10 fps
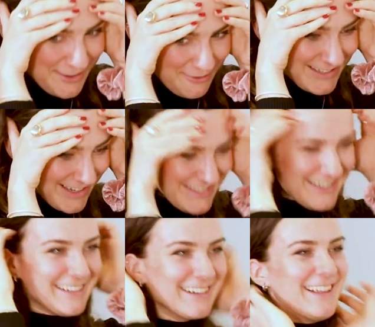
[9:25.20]
is so
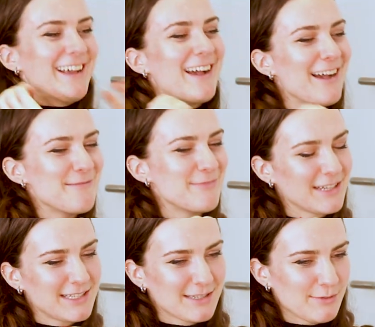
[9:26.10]
exciting. And
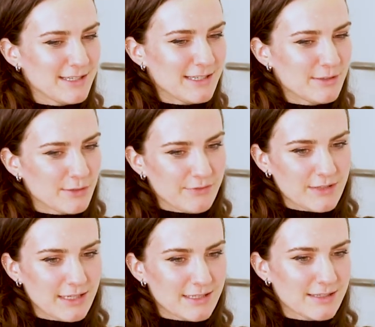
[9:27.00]
I just went and sort of
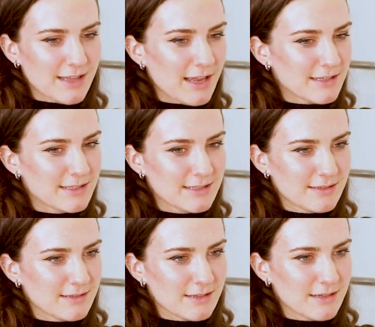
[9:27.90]
did
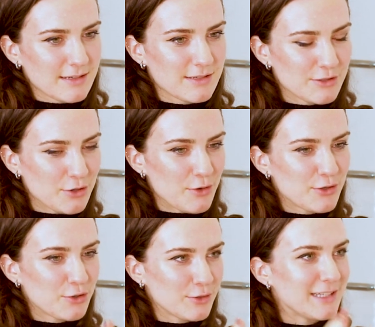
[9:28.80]
that, you know,
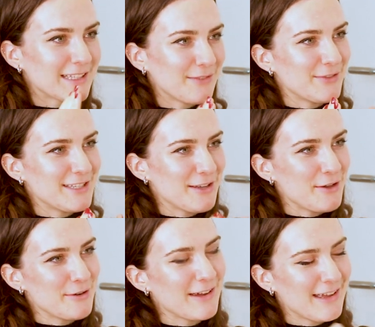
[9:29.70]
shot a little
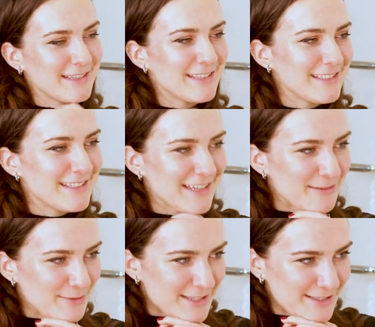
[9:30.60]
video, and
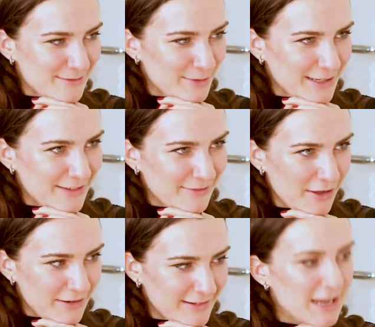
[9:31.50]
it was really
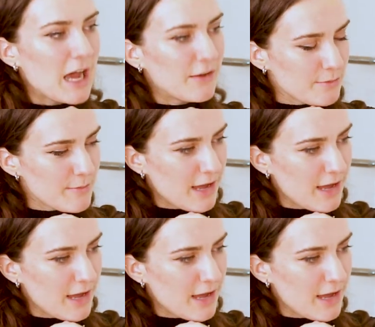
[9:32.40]
fun. And from